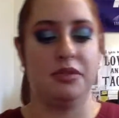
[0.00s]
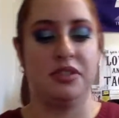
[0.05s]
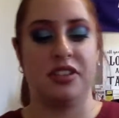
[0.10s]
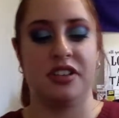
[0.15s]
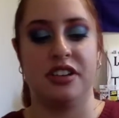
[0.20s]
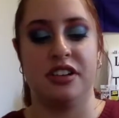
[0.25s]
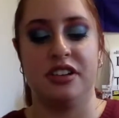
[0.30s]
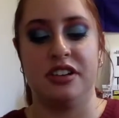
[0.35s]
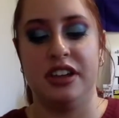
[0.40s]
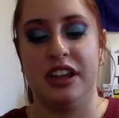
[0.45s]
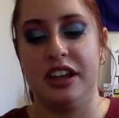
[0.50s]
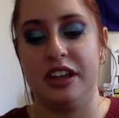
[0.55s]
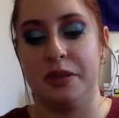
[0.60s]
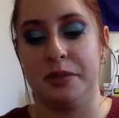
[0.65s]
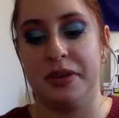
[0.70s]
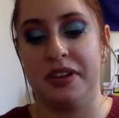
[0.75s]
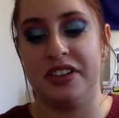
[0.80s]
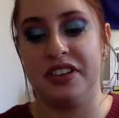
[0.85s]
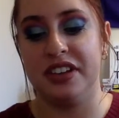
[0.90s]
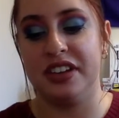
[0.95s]
just gonna take
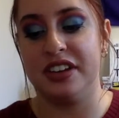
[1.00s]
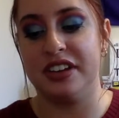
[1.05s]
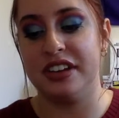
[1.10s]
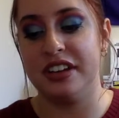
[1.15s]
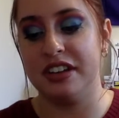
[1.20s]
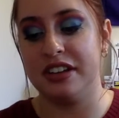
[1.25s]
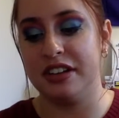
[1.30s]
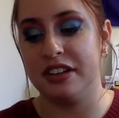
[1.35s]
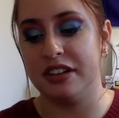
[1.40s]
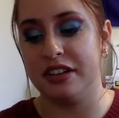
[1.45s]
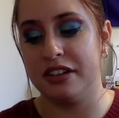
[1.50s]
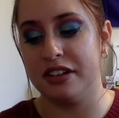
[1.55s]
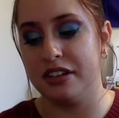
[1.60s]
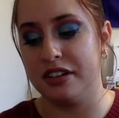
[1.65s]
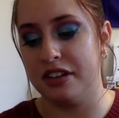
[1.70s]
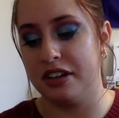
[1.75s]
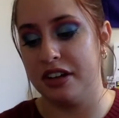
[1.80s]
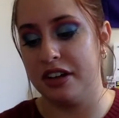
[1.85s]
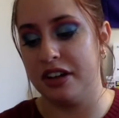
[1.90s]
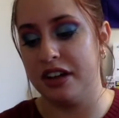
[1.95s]
my Satina
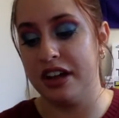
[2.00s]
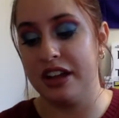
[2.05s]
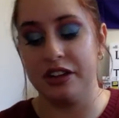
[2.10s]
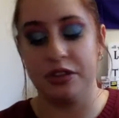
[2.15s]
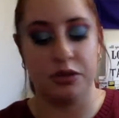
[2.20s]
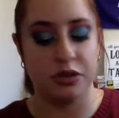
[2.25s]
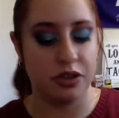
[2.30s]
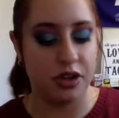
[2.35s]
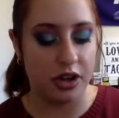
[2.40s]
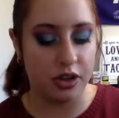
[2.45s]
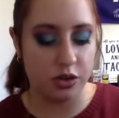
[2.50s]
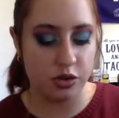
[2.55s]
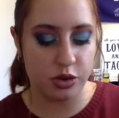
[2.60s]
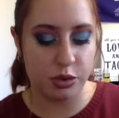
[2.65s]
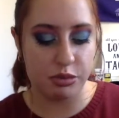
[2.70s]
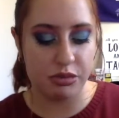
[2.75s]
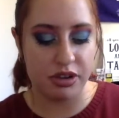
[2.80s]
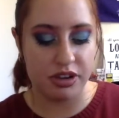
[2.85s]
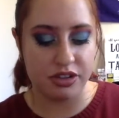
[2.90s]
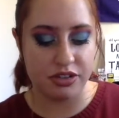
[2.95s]
angled contour
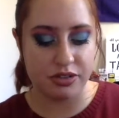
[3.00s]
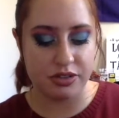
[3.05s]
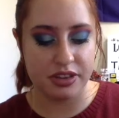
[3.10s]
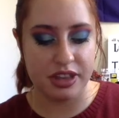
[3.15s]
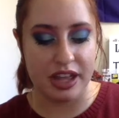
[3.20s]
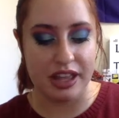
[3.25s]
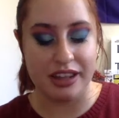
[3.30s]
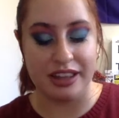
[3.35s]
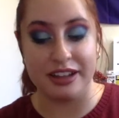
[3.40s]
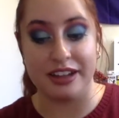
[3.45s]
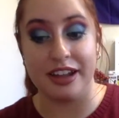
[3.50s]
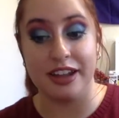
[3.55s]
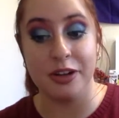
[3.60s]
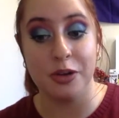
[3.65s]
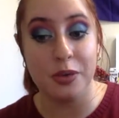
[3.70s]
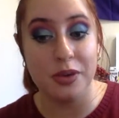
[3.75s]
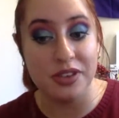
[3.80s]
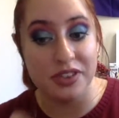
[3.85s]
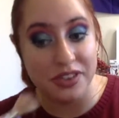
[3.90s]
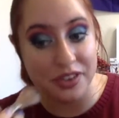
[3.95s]
brush for that, like I
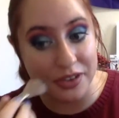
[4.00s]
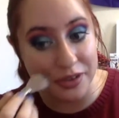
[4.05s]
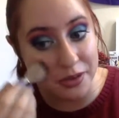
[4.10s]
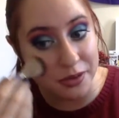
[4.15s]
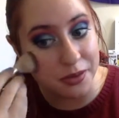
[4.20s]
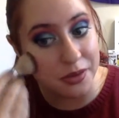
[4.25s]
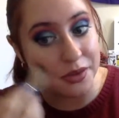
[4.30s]
always do.